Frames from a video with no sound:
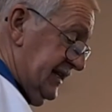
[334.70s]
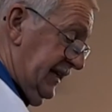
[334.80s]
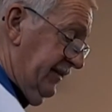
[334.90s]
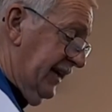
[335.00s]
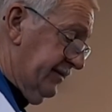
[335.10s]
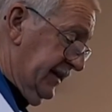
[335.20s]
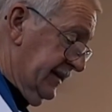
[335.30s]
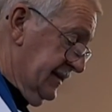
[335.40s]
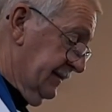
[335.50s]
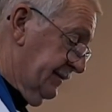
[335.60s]
day of
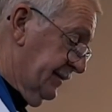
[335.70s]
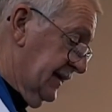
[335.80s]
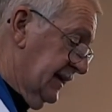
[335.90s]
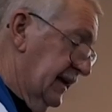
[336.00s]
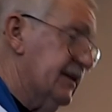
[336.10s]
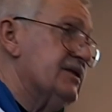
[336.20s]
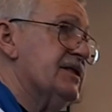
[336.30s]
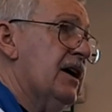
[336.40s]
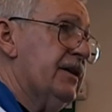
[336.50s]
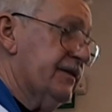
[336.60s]
Advent and the
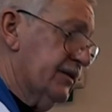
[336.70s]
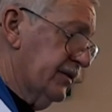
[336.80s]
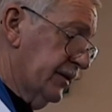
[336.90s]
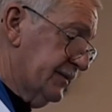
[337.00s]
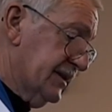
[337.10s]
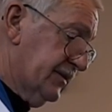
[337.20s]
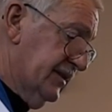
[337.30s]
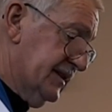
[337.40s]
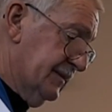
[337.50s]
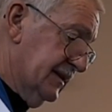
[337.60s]
start of the run-up to
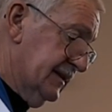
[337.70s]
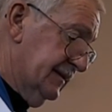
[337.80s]
Christmas.